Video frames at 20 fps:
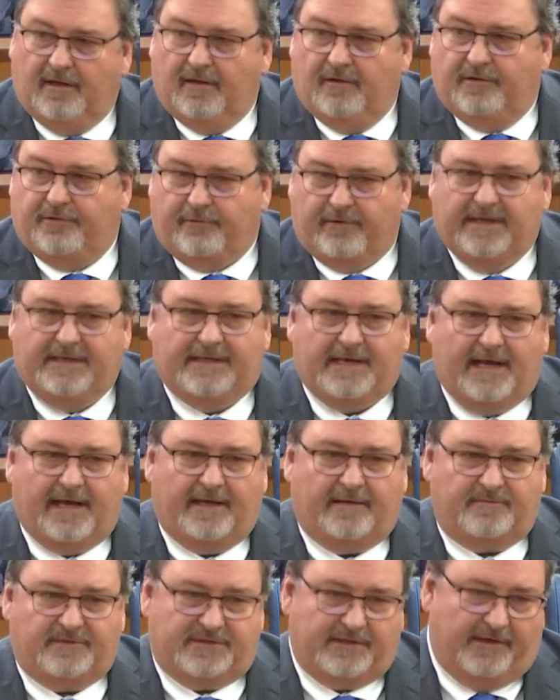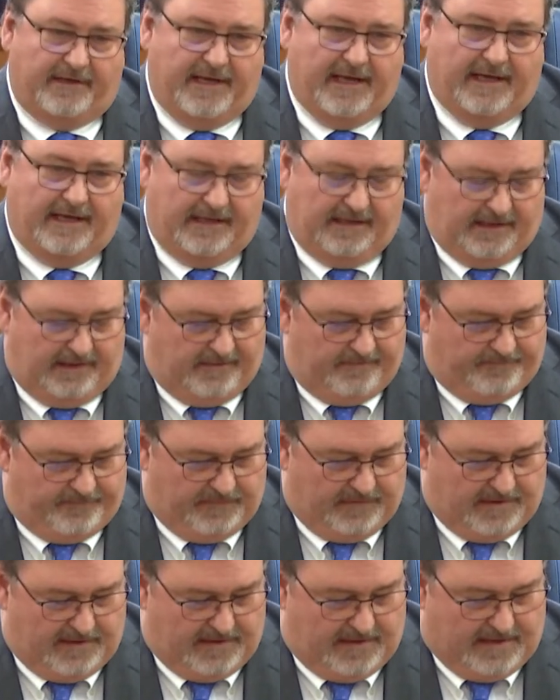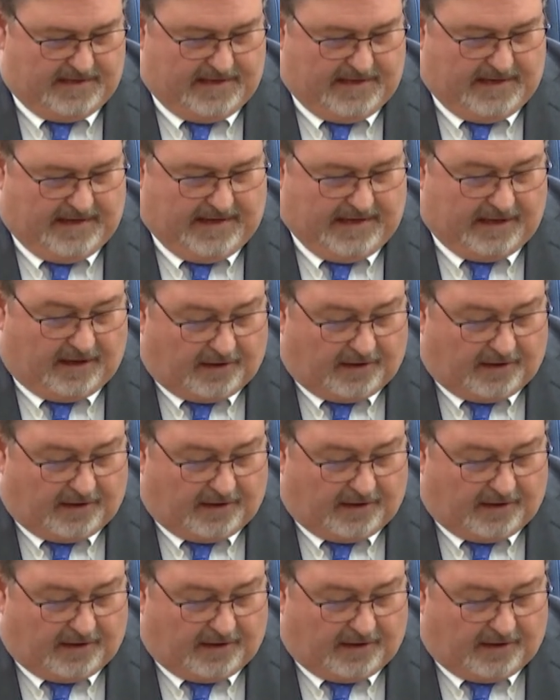3 times a day, and